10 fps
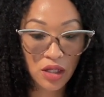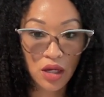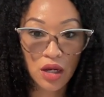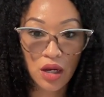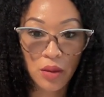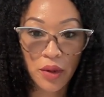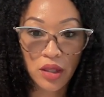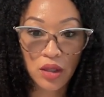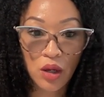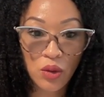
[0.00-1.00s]

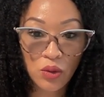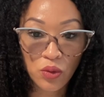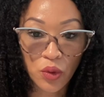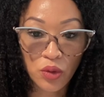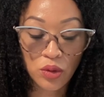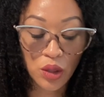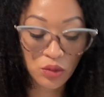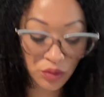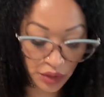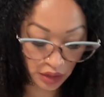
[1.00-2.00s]
alone or
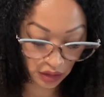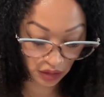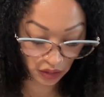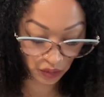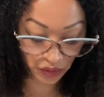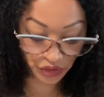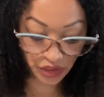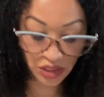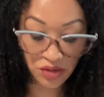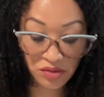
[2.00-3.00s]
lonely, or
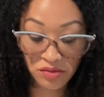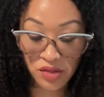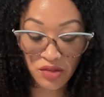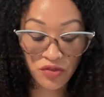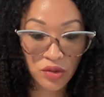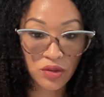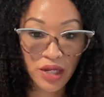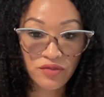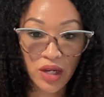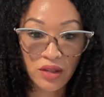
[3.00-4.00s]
just they feel
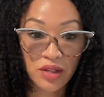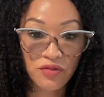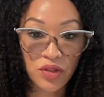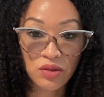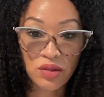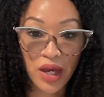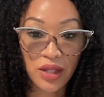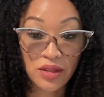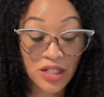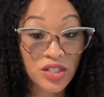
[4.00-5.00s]
left out. They felt
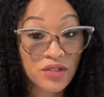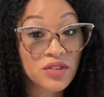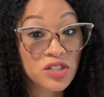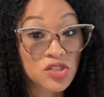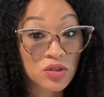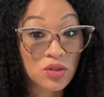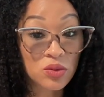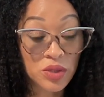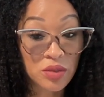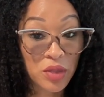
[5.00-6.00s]
like they definitely struggle
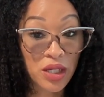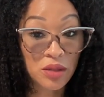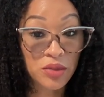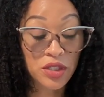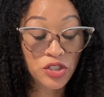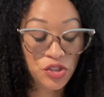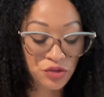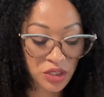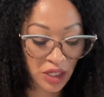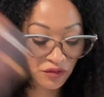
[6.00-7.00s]
with abandonment
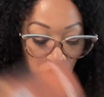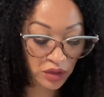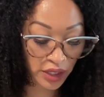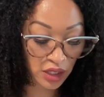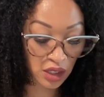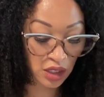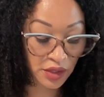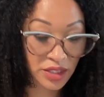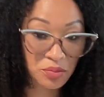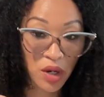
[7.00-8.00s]
issues. And I feel like, again,
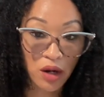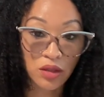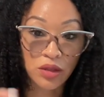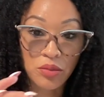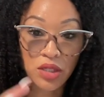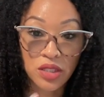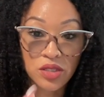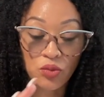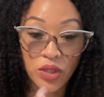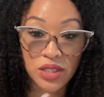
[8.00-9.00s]
that's partly because
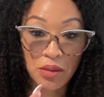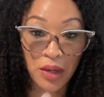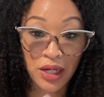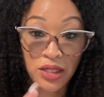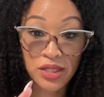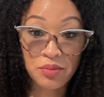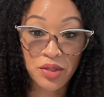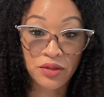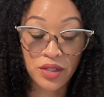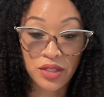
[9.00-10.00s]
of what somebody
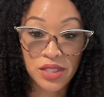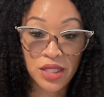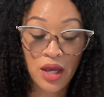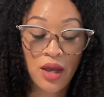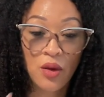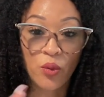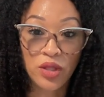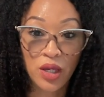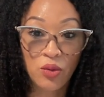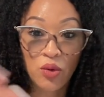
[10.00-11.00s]
experienced when
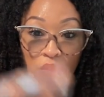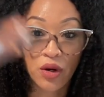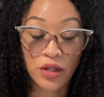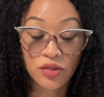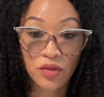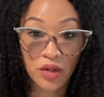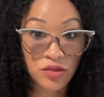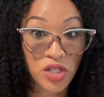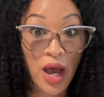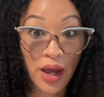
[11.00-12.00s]
they were a
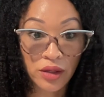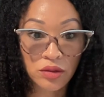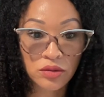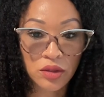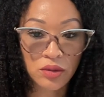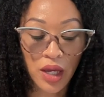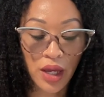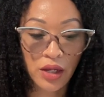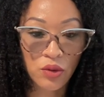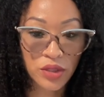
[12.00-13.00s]
child,
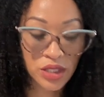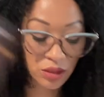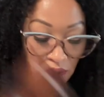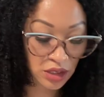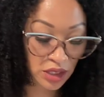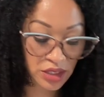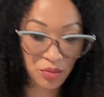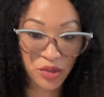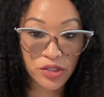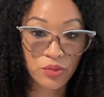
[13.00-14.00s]
okay, or something they
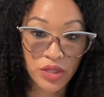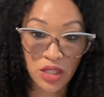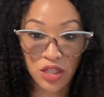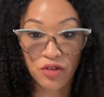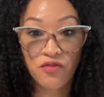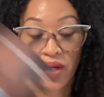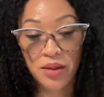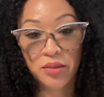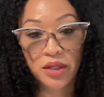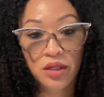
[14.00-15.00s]
experienced within their
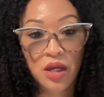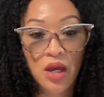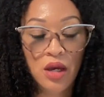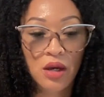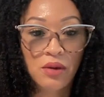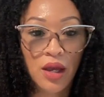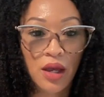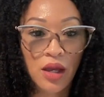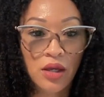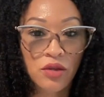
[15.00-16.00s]
family,
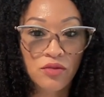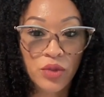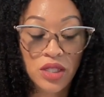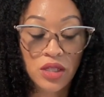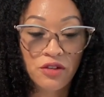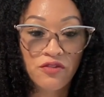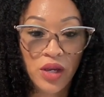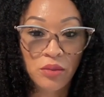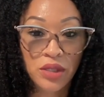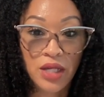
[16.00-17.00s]
okay, within their
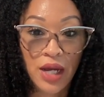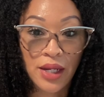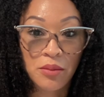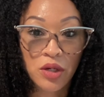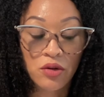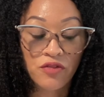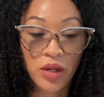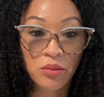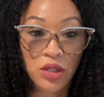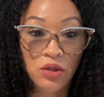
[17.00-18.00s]
family dynamic or
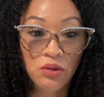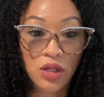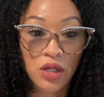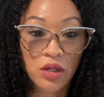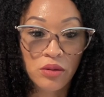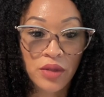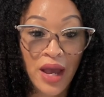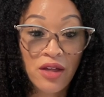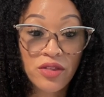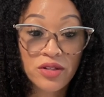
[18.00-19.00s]
family unit here.
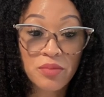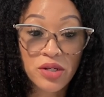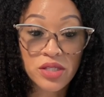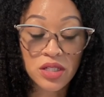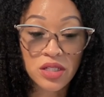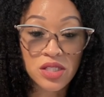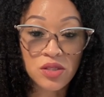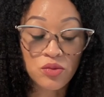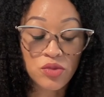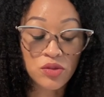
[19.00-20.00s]
Now this person is
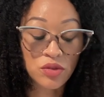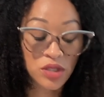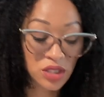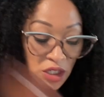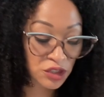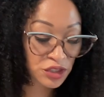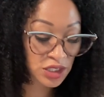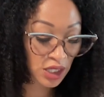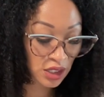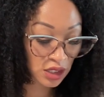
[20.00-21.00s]

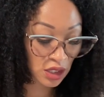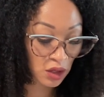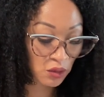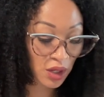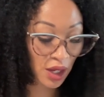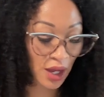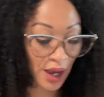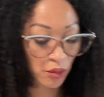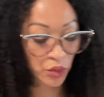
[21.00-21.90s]
understanding, okay,